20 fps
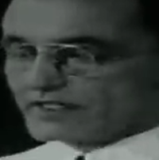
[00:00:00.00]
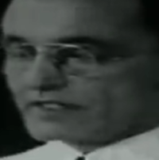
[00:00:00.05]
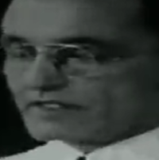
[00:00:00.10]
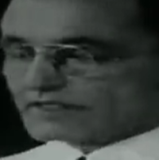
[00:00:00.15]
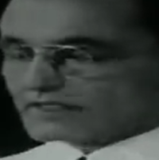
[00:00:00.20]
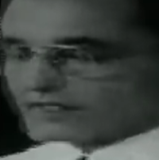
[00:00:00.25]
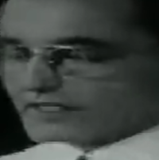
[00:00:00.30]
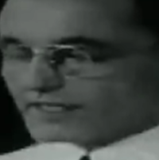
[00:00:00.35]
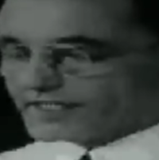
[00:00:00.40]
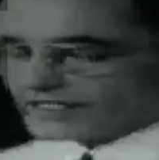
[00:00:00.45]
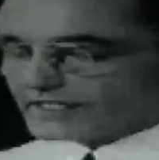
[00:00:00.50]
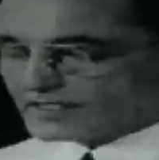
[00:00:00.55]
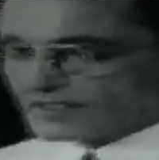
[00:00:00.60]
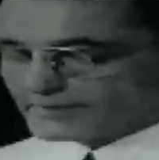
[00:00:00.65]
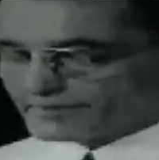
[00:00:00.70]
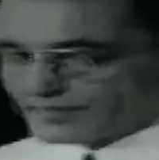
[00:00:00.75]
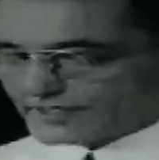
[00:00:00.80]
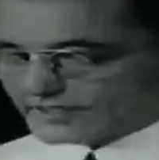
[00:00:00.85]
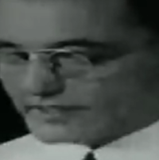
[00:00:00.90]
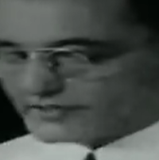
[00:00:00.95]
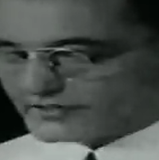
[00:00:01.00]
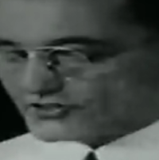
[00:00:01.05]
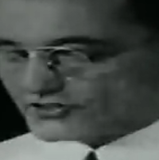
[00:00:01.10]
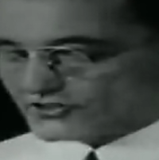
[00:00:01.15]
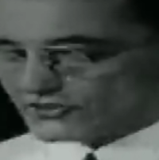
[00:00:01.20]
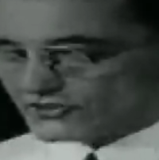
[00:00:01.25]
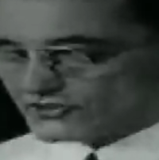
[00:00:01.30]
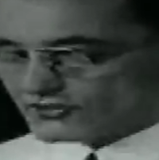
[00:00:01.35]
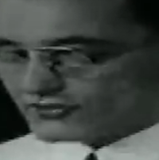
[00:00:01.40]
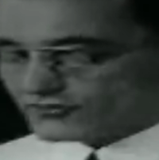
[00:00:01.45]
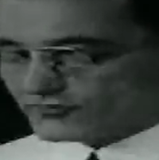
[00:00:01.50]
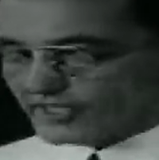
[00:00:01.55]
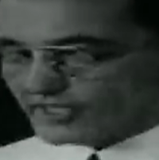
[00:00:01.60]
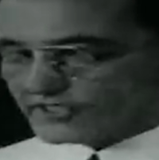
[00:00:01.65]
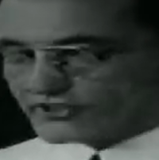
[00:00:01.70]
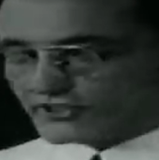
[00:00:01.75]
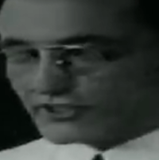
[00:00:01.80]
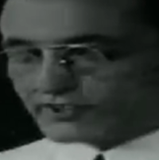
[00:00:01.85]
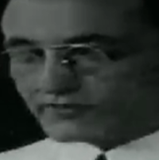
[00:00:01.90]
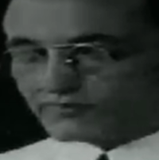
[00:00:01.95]
The clinical appearances,
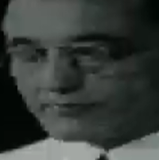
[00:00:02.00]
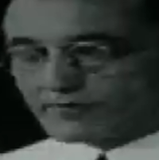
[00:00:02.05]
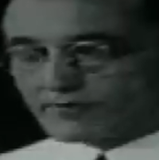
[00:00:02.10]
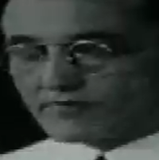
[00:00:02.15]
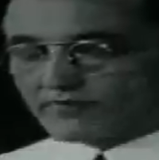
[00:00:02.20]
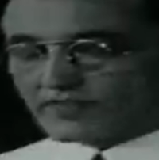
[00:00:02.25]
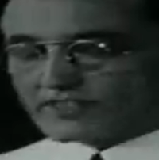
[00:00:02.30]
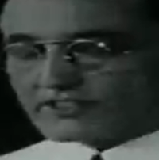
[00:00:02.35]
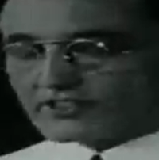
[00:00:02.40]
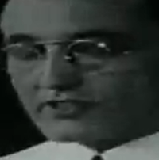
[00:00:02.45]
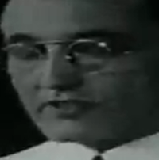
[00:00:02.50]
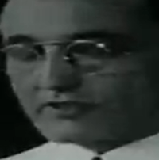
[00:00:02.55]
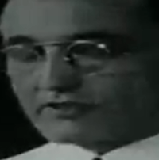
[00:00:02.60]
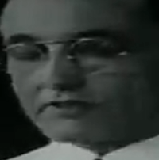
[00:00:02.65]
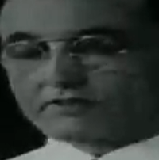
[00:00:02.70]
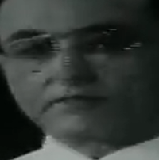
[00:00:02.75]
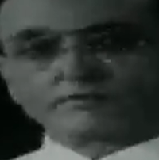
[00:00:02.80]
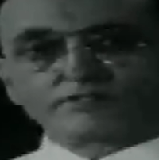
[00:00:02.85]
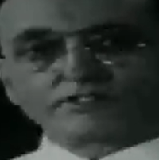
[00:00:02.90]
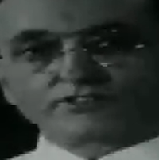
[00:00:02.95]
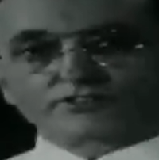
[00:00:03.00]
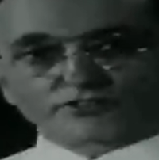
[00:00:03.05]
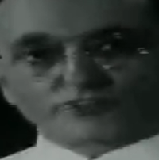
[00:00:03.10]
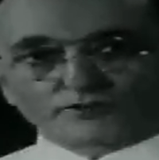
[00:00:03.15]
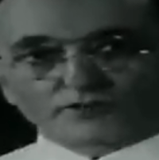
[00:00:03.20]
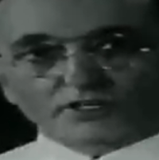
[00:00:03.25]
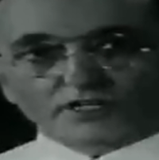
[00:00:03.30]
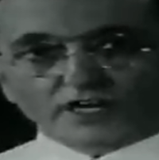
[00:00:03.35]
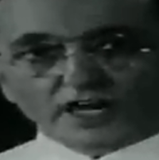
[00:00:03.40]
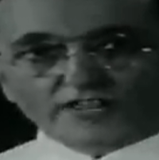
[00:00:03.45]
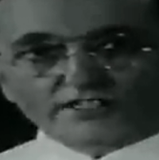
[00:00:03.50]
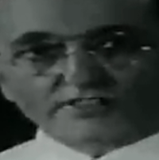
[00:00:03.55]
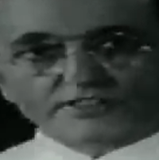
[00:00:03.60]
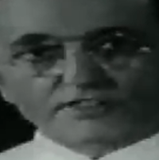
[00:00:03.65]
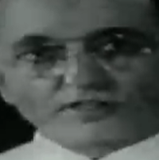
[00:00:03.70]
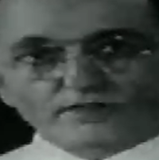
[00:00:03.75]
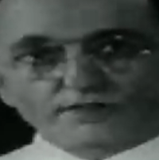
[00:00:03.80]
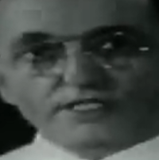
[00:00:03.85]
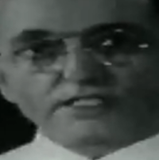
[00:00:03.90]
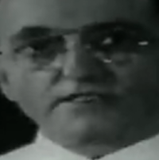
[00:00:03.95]
ranging from a vesicle to a
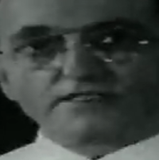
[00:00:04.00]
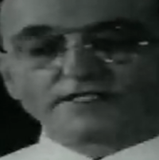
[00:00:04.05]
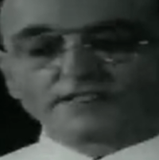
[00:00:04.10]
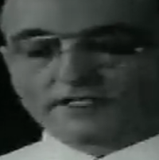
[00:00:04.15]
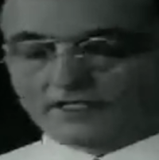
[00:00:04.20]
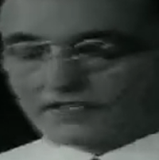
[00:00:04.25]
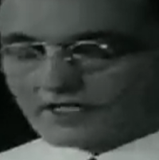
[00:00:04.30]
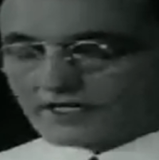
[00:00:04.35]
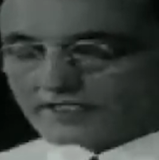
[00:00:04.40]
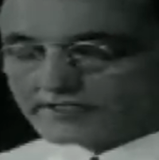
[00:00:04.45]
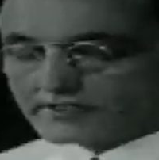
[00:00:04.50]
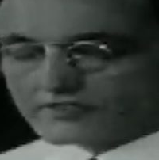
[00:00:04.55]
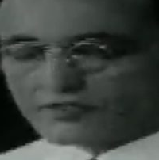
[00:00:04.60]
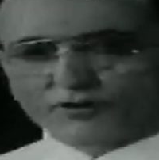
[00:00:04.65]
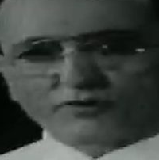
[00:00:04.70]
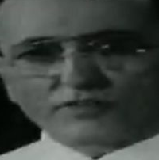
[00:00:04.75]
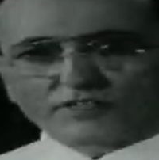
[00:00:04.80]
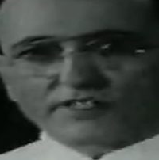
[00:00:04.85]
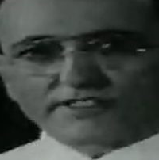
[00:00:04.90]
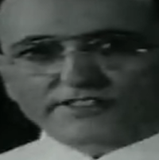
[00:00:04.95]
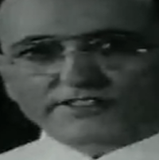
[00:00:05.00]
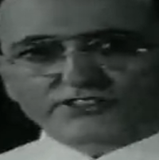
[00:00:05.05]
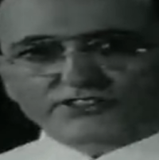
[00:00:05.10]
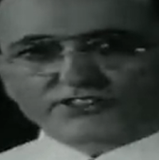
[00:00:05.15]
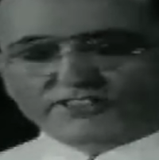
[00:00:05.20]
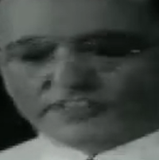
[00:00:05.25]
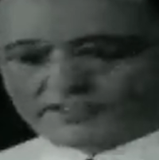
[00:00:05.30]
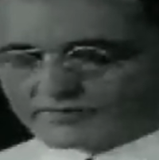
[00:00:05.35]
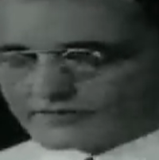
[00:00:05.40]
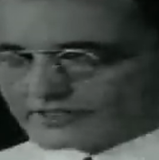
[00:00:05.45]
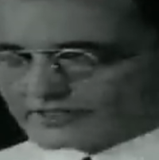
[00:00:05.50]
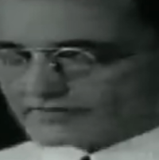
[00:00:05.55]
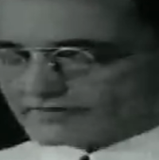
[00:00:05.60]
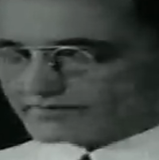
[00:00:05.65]
pseudocarcinoma, are totally deceiving.